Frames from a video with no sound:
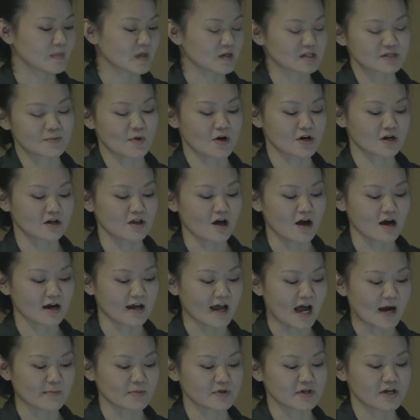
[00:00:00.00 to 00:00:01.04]
smart clock
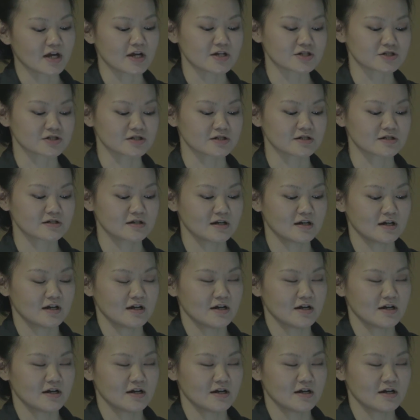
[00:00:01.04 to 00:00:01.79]
application,